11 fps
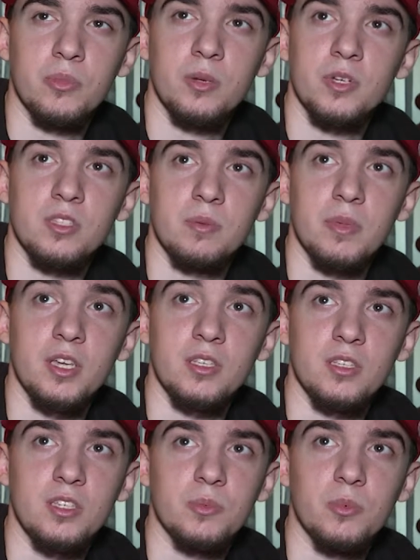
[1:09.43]
pretty much the
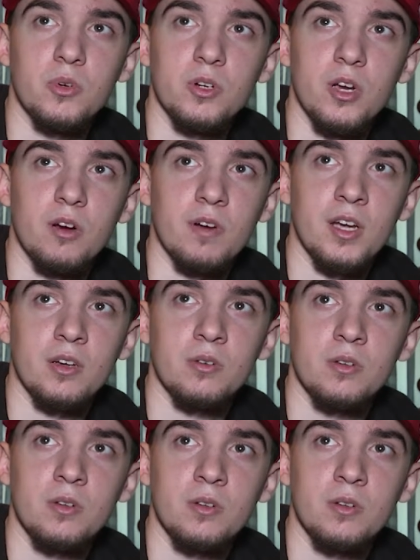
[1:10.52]
biggest esport around.